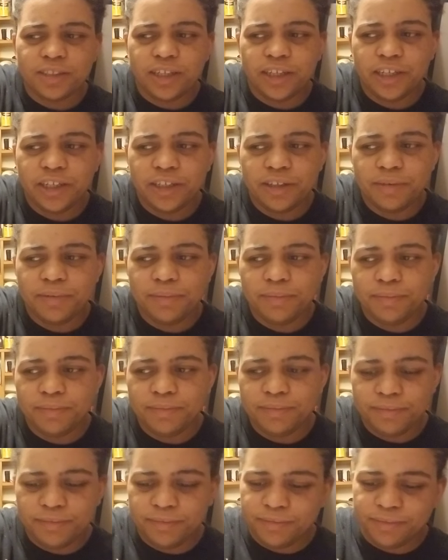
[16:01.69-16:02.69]
like,
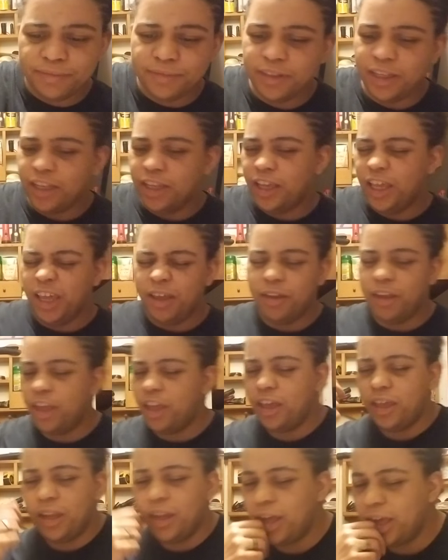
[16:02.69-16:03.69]
and,
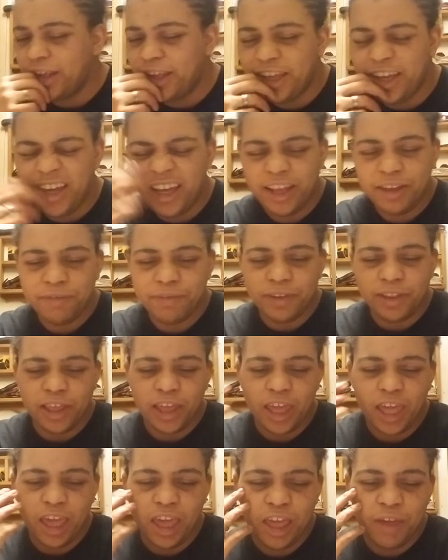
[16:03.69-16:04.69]
and I feel
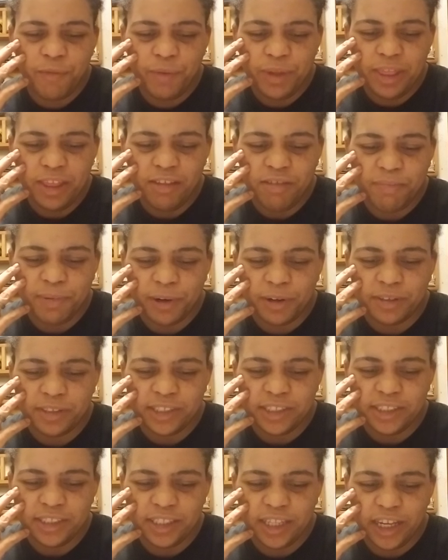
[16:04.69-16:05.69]
like with this
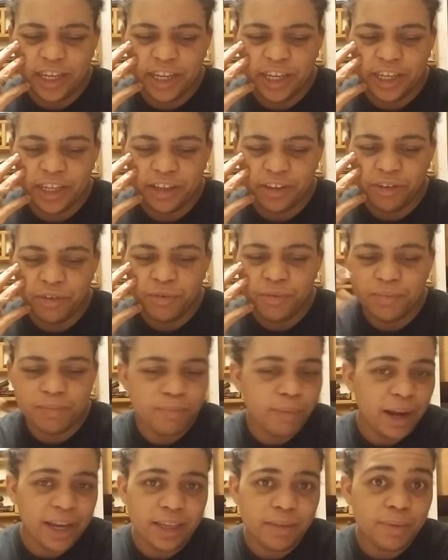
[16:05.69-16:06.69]
person, like, who
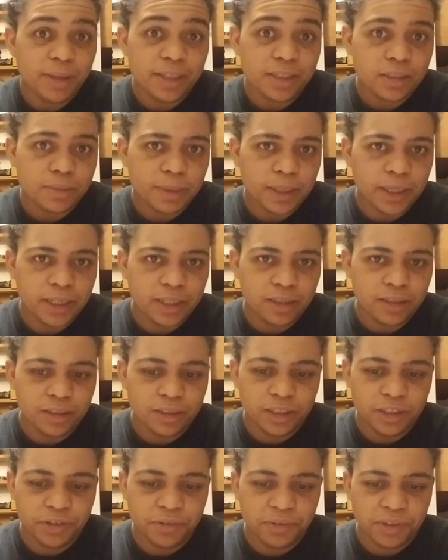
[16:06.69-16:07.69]
might be spying
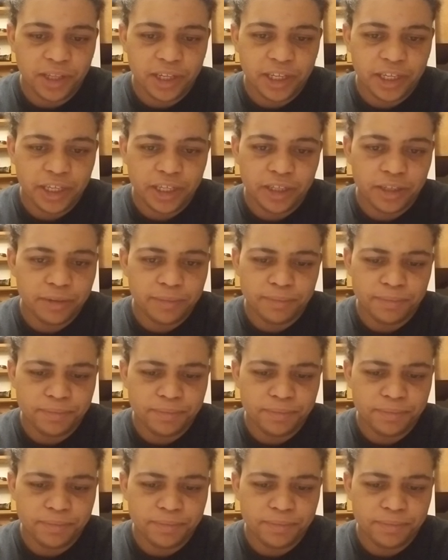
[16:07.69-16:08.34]
on you, like,